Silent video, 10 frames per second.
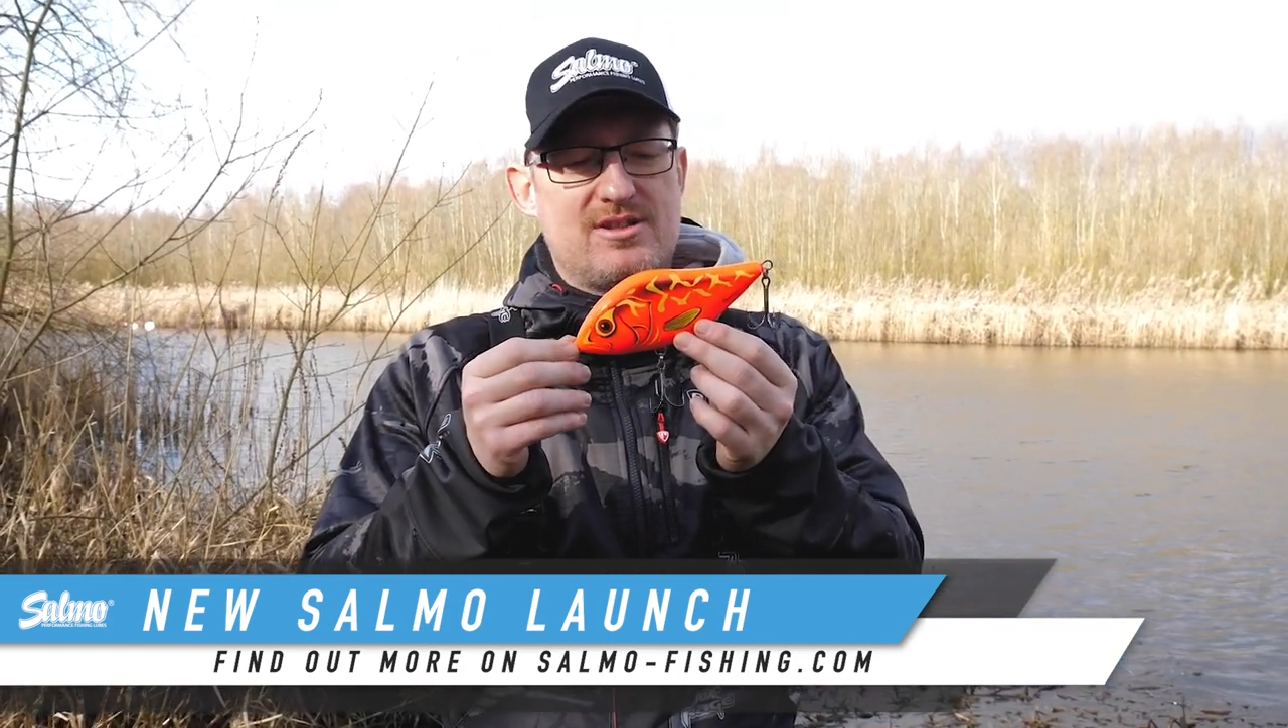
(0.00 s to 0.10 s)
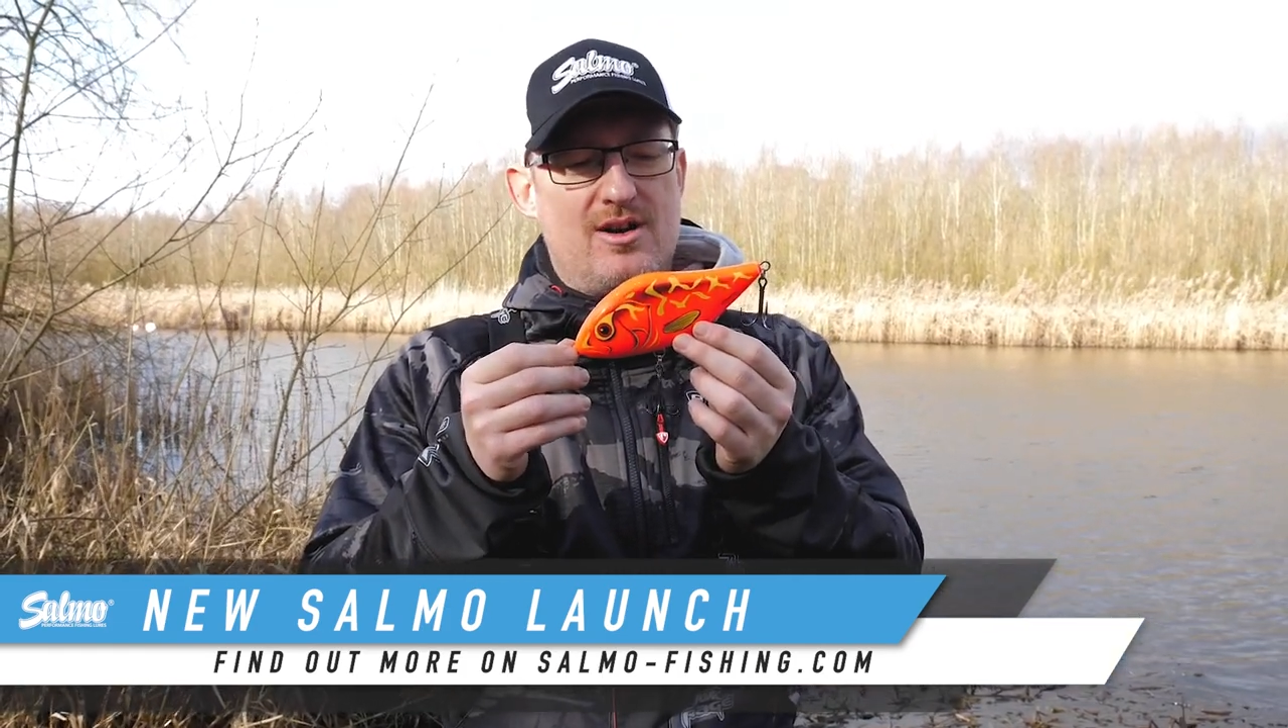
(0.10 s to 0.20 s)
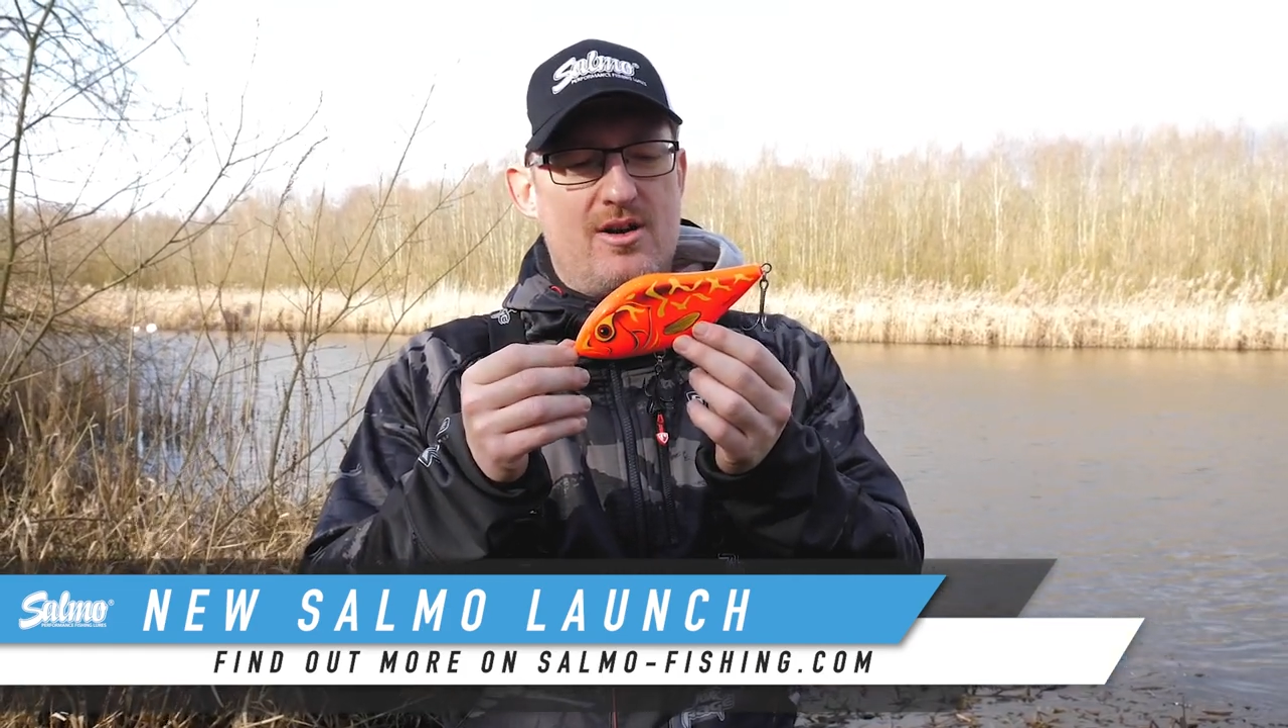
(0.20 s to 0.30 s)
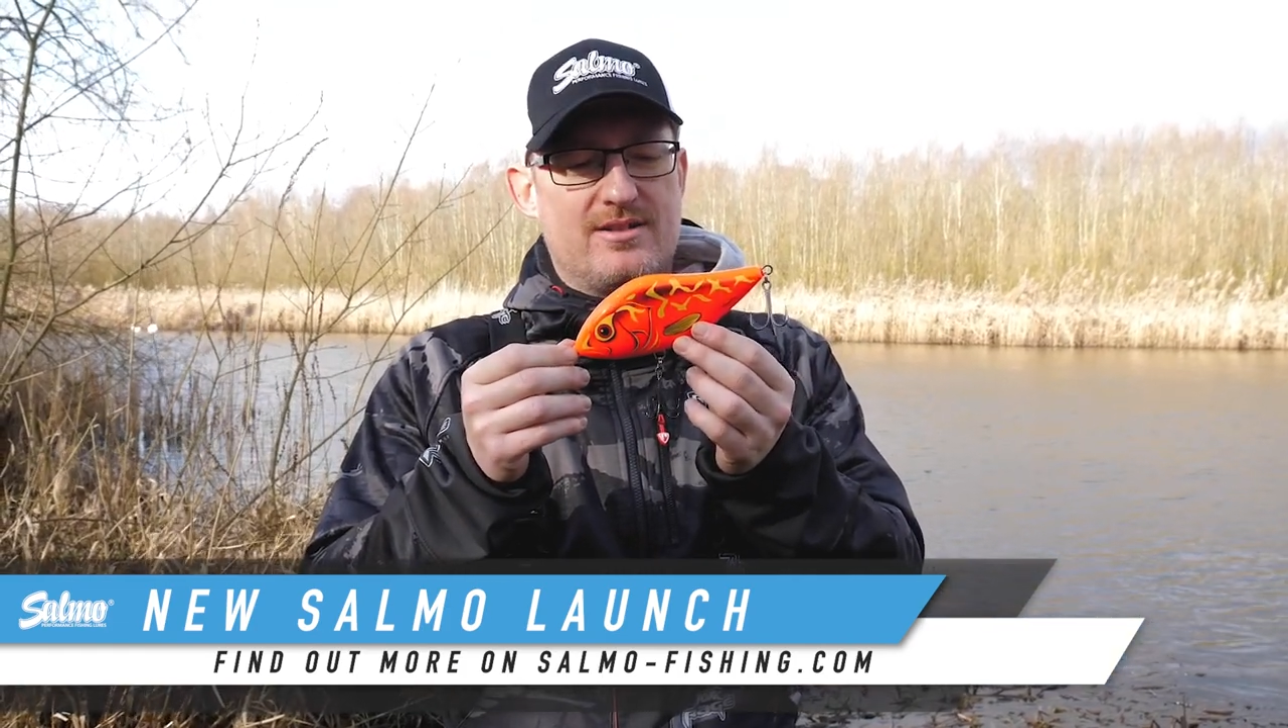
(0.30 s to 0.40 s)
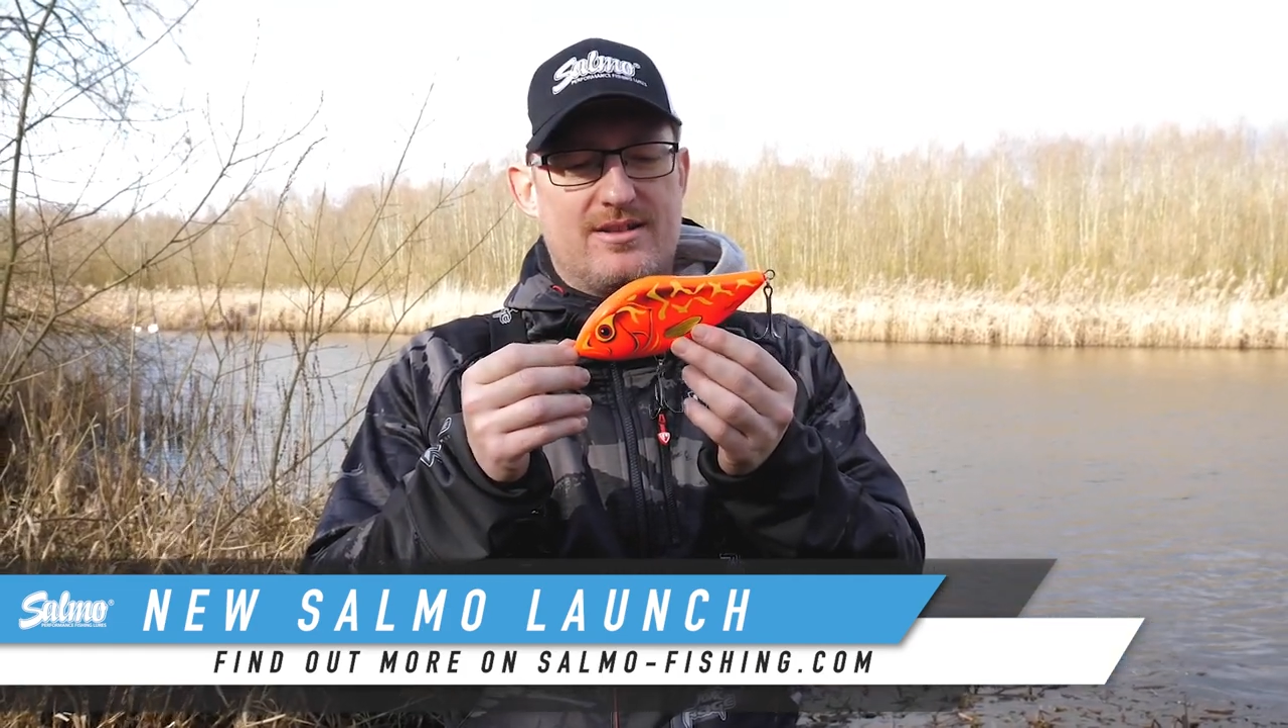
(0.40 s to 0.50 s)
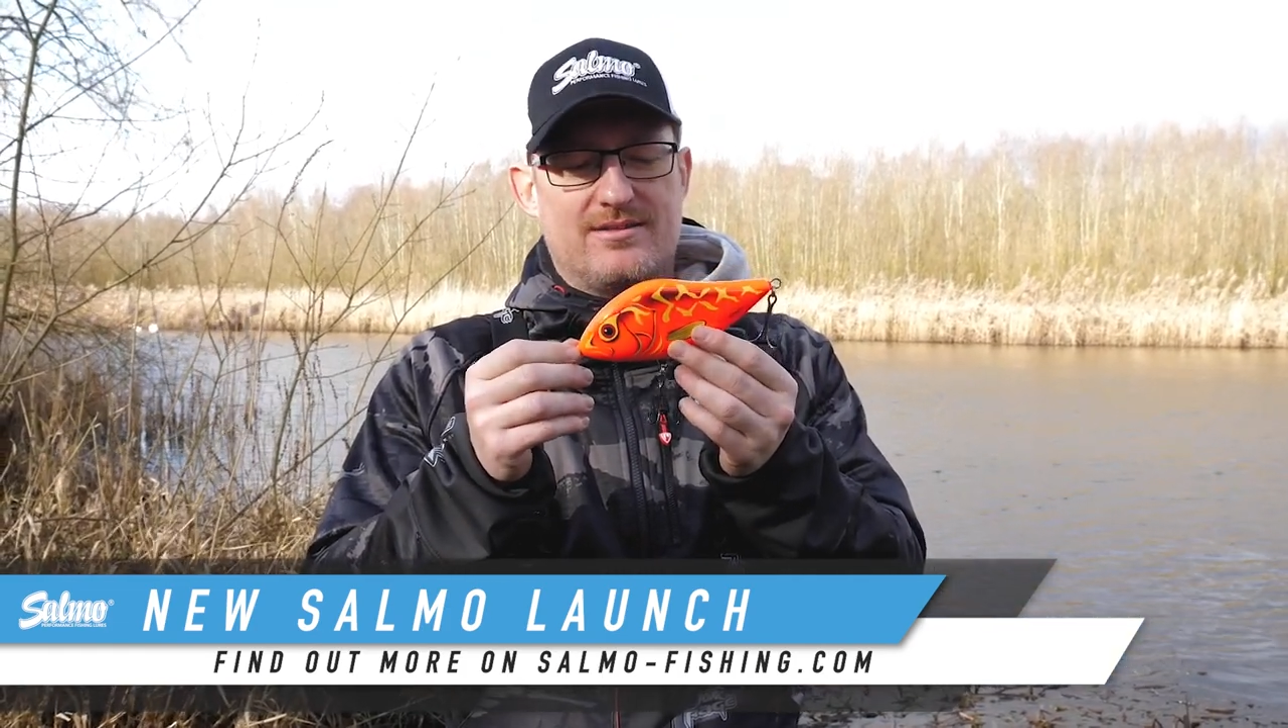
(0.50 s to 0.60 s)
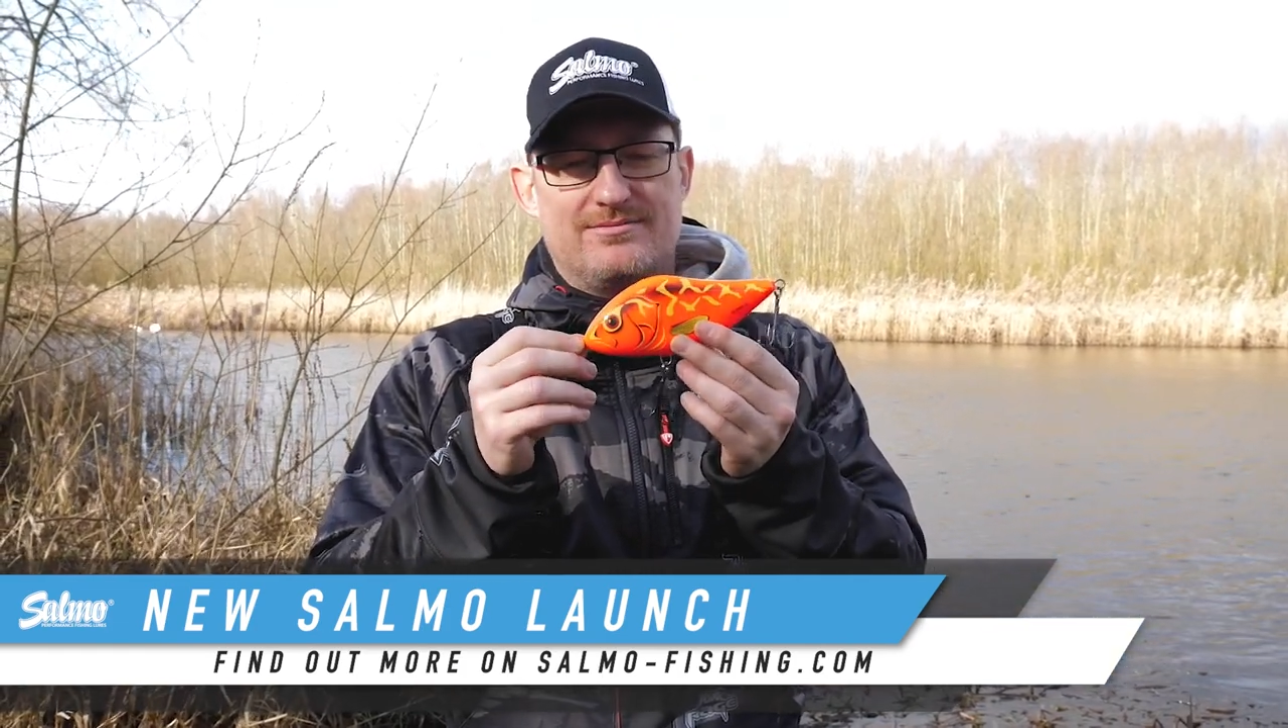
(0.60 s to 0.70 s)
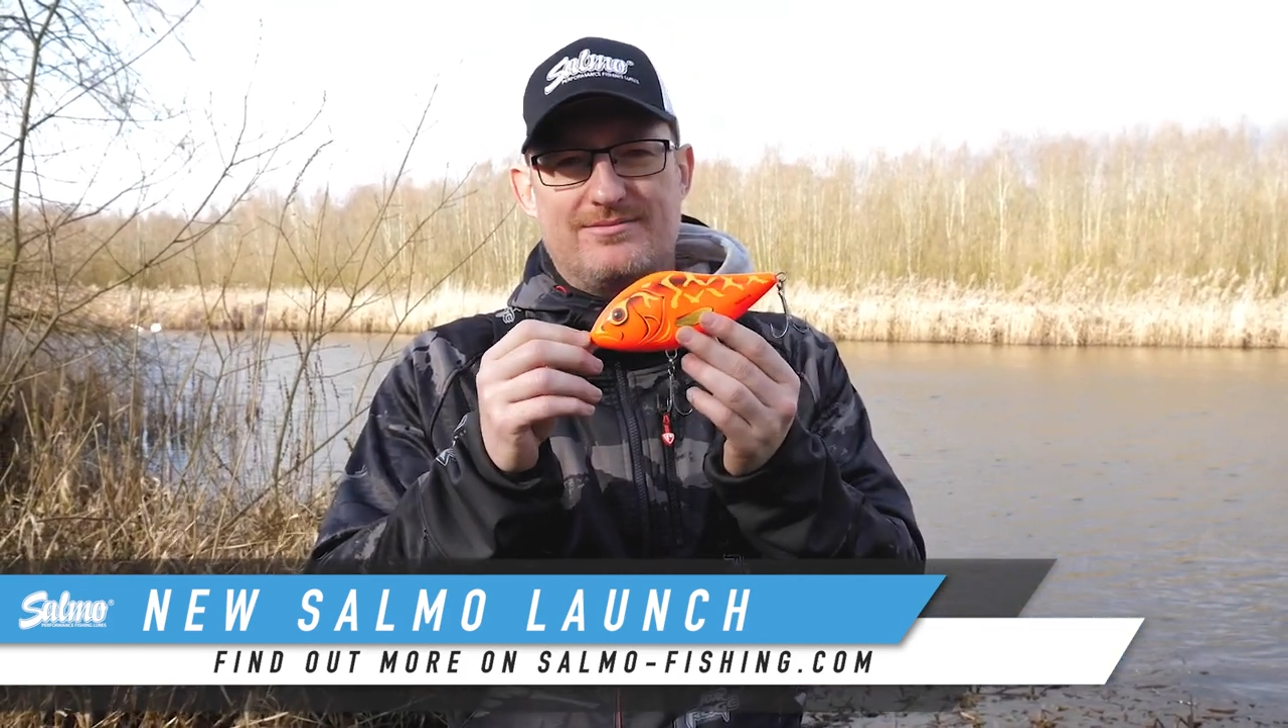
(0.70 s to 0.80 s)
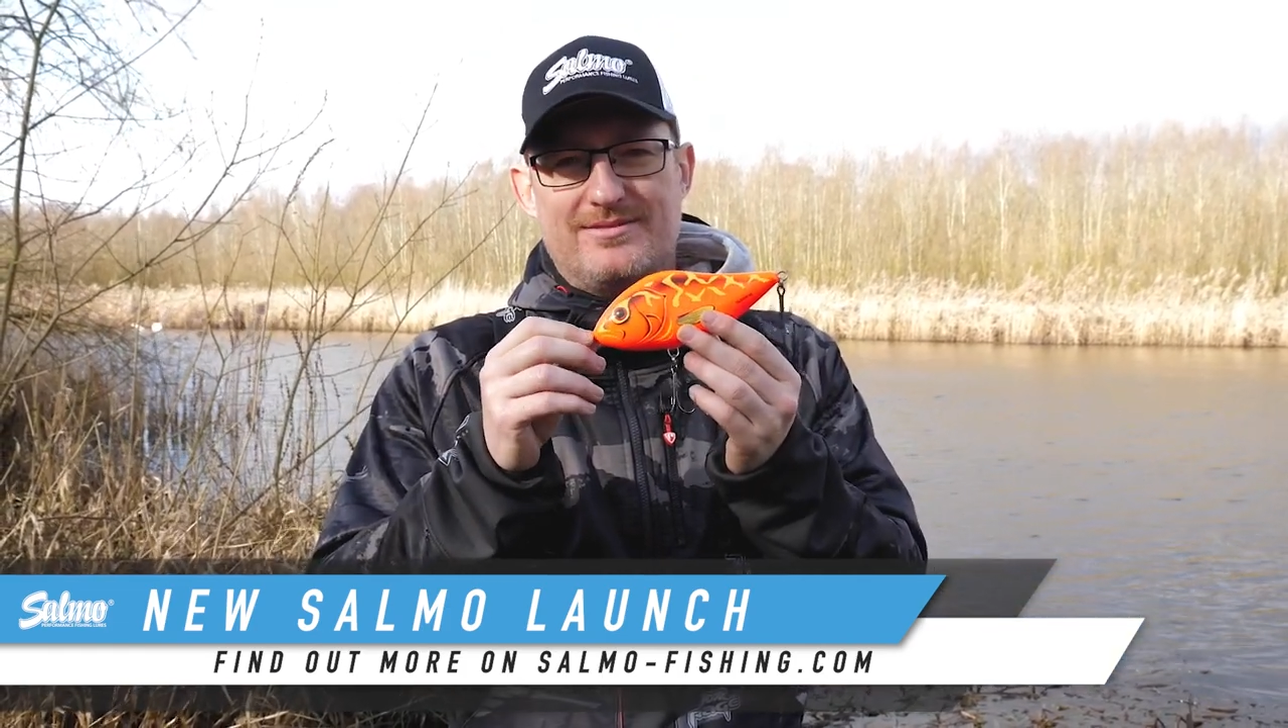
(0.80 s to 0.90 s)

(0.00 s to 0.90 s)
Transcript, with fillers: Slider,